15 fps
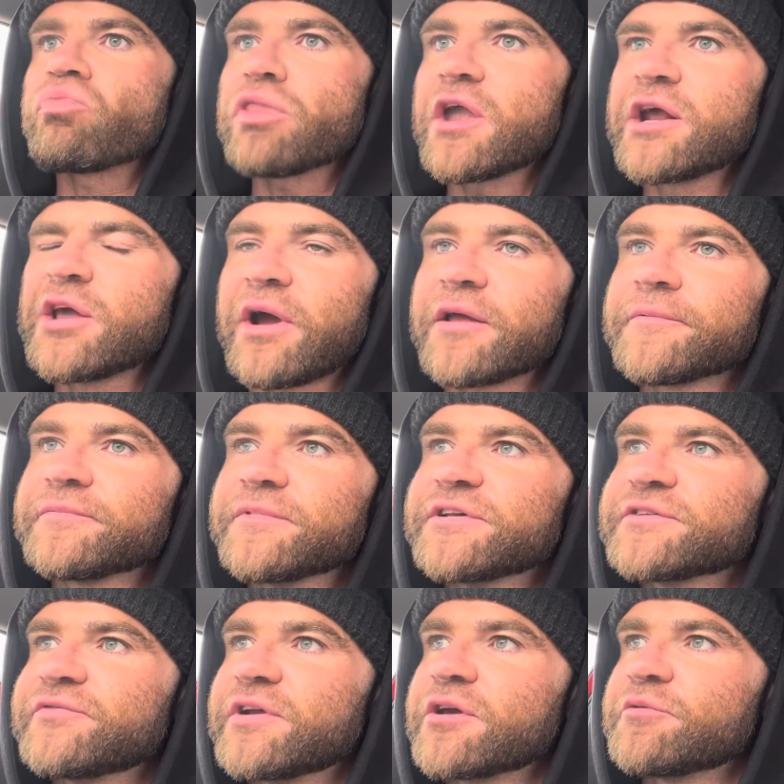anyway,
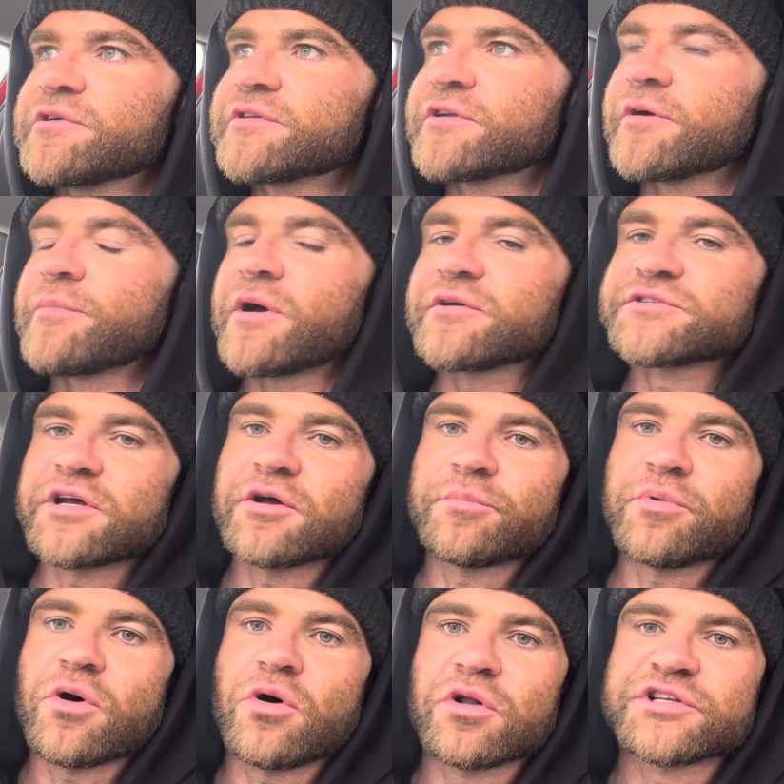this video isn't about setting up
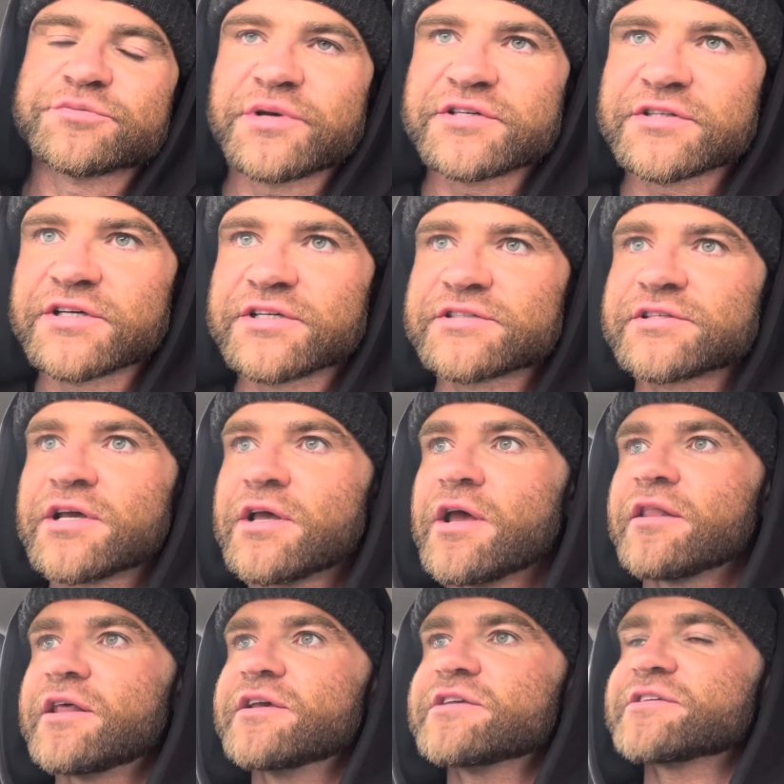a haulage business.
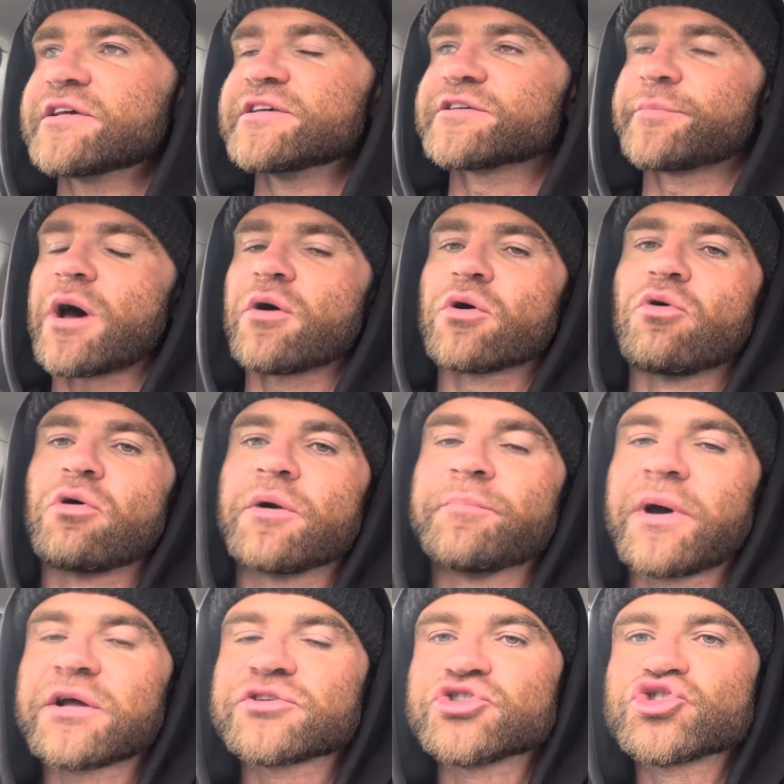This is about going
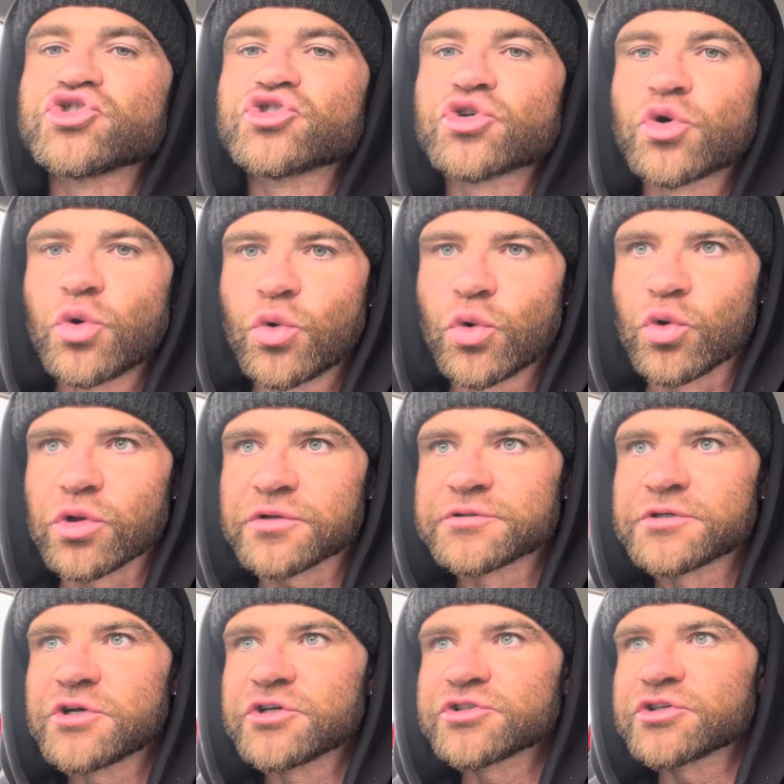back to school.
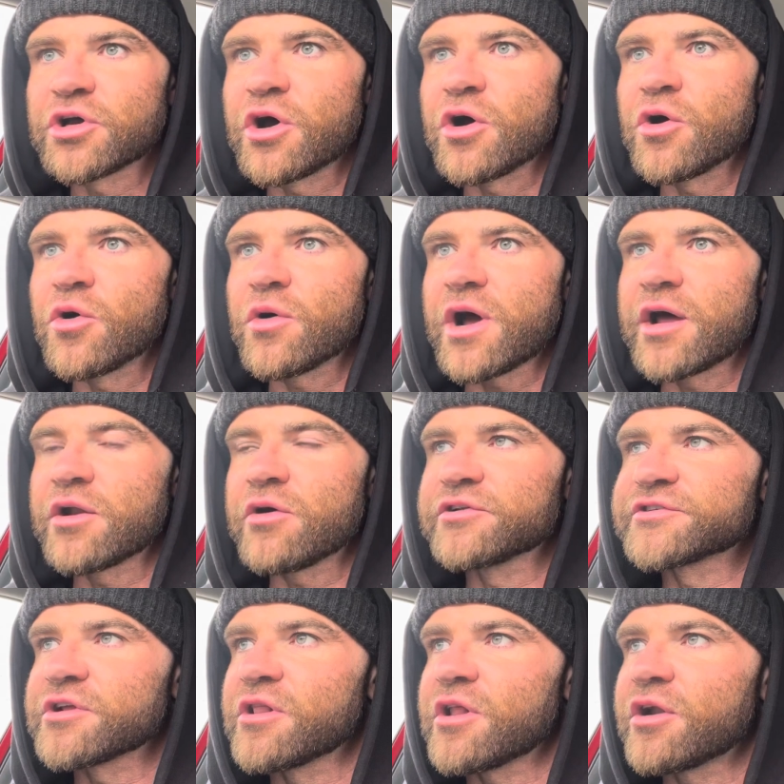So I know
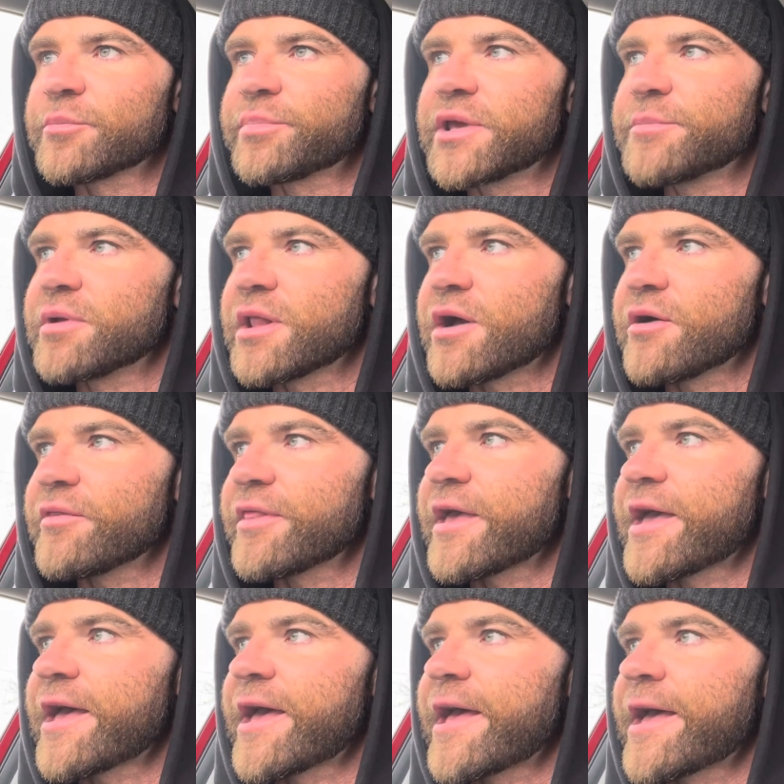there's a lot of people out
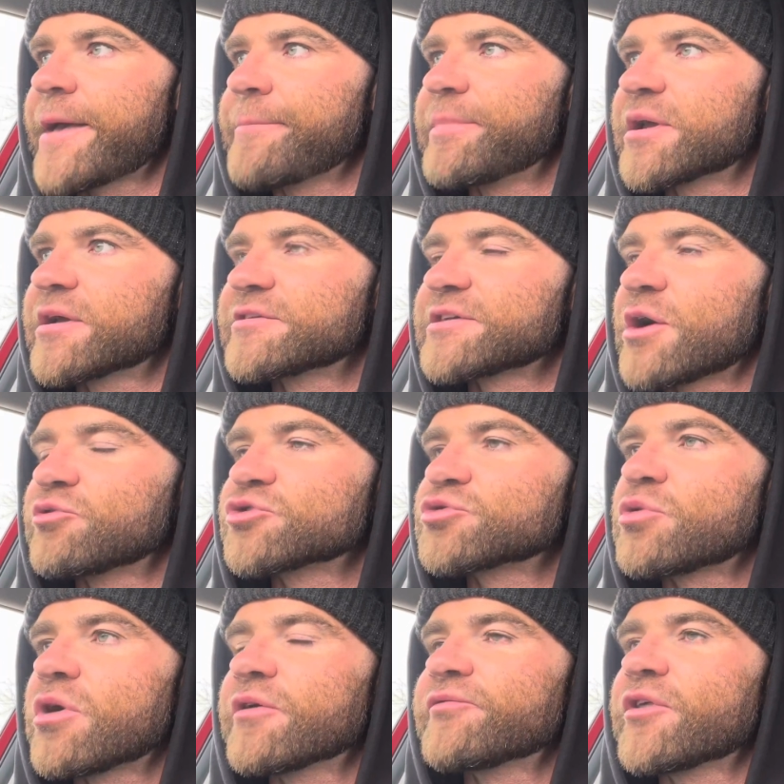there, because I was
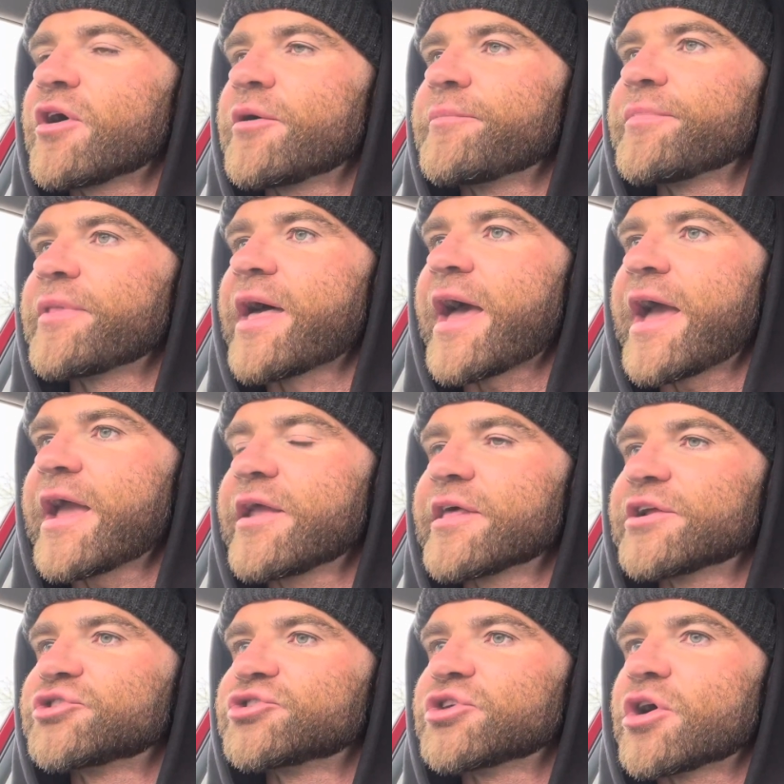one of them, that hate
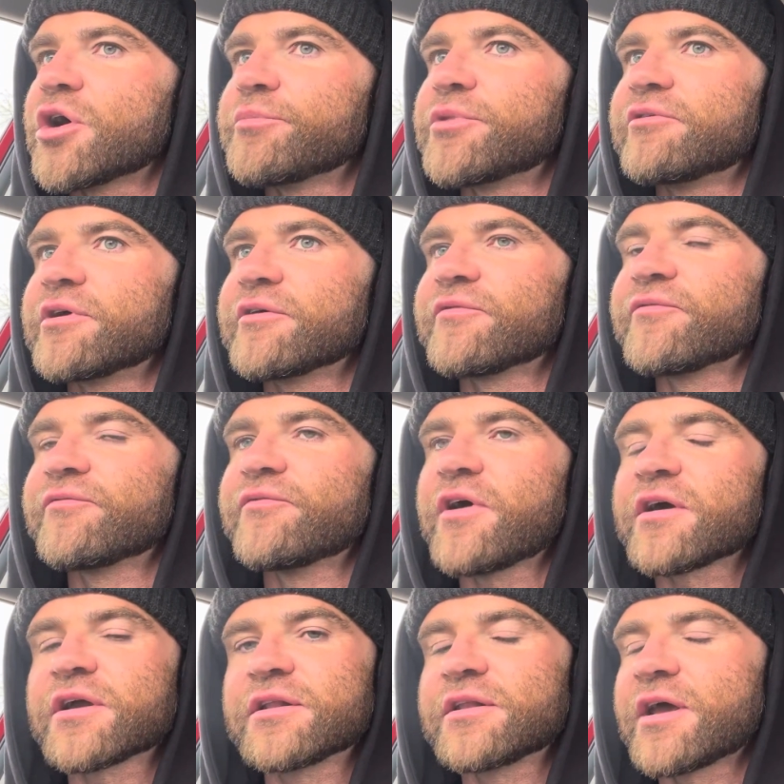their job. They're in a
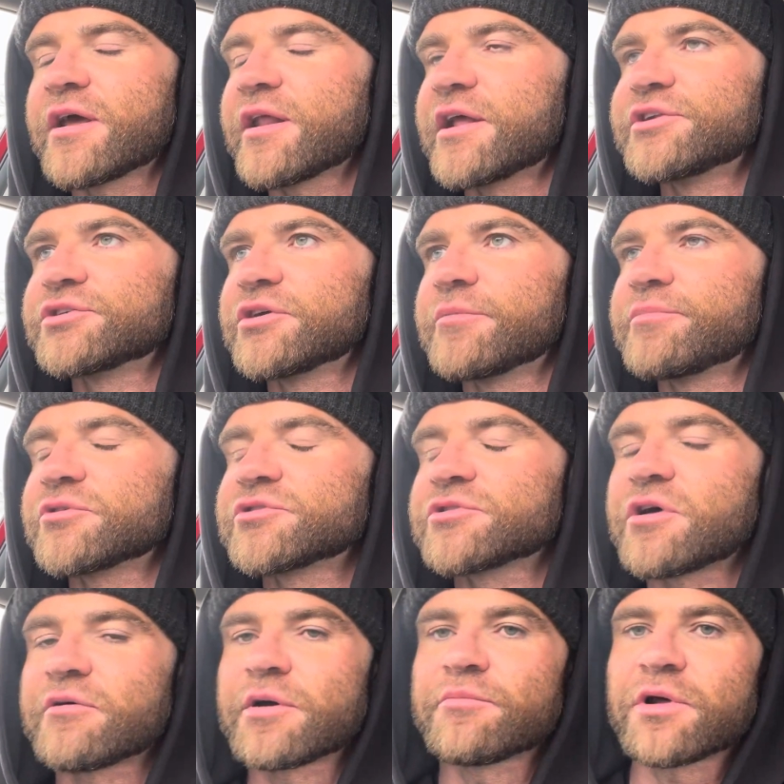fucking dead-end job.
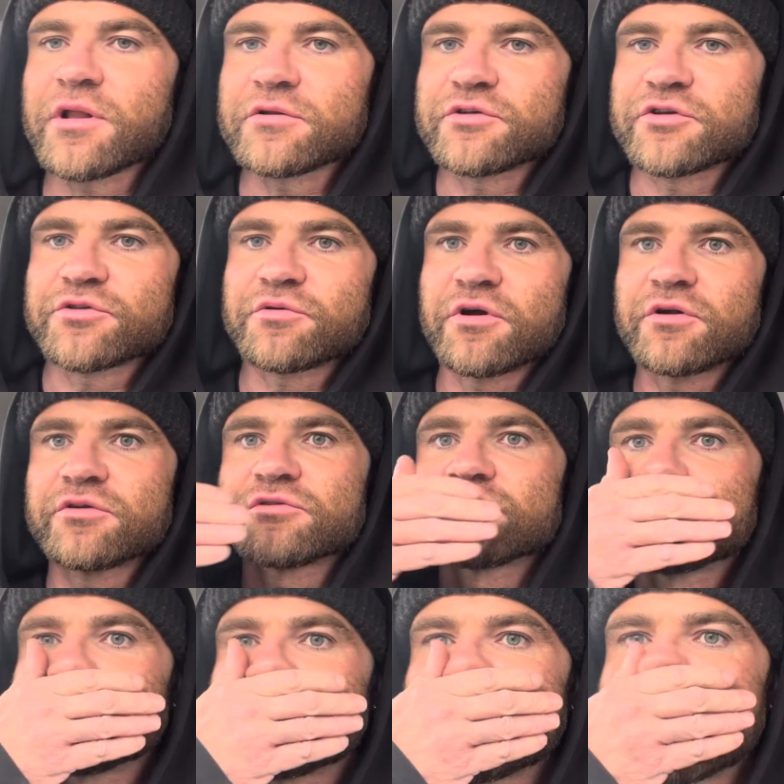Sorry, I'm not allowed to swear on
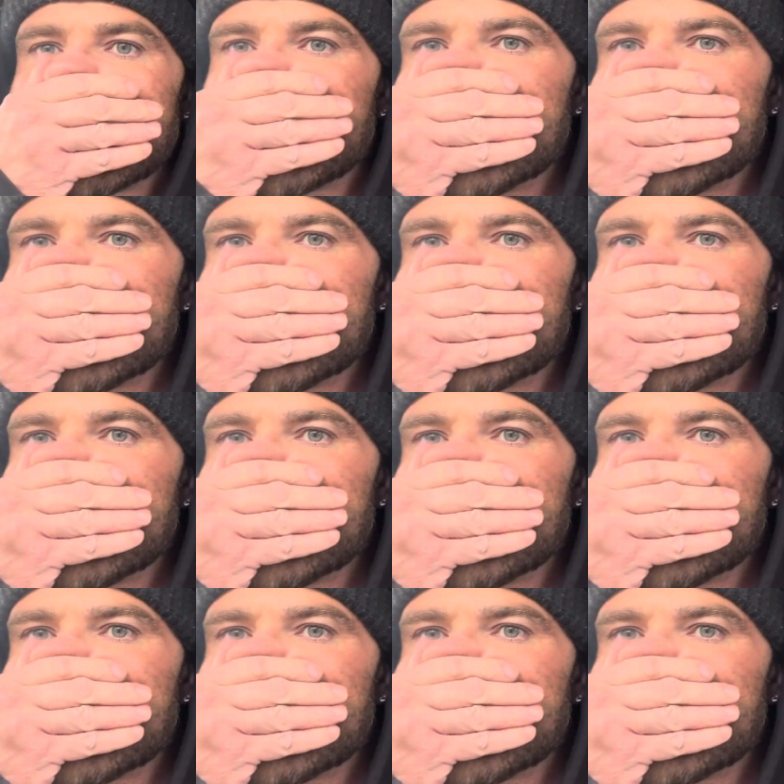YouTube, right?